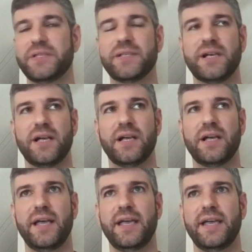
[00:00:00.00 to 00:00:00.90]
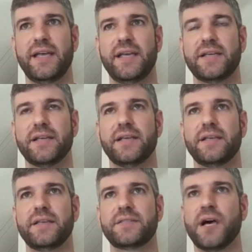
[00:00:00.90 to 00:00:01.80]
a
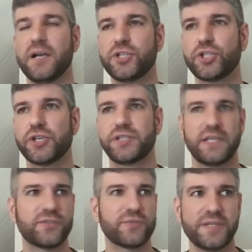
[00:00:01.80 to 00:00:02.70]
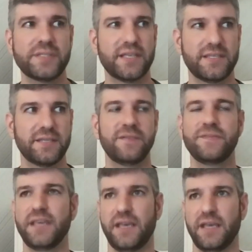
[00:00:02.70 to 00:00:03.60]
touch sensory
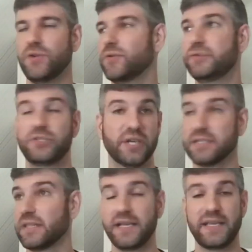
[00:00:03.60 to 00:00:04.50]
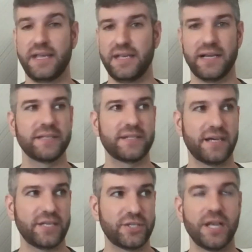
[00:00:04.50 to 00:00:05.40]
sensitive kid who doesn't like any kind of
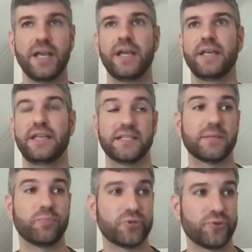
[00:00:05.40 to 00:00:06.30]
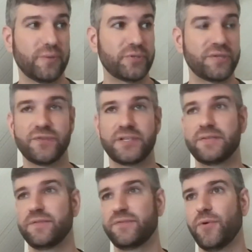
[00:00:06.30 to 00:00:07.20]
touch, gets a prescription
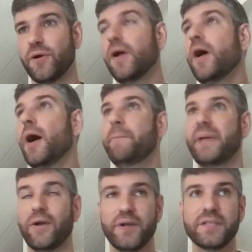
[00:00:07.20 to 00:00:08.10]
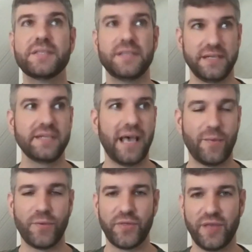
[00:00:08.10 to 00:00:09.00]
for a parent sitting
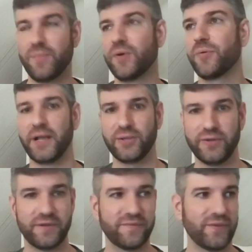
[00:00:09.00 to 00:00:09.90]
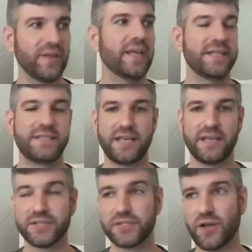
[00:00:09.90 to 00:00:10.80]
down with them at a regular interval and
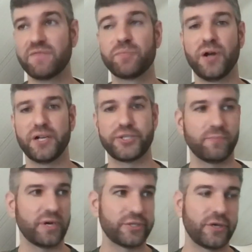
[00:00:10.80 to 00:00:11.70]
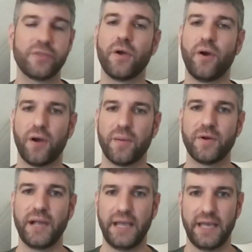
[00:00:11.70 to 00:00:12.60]
taking a soft brush and brushing on their arm
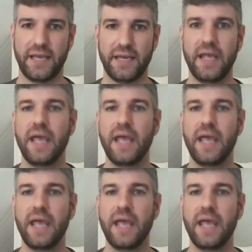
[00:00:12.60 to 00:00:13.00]
or hand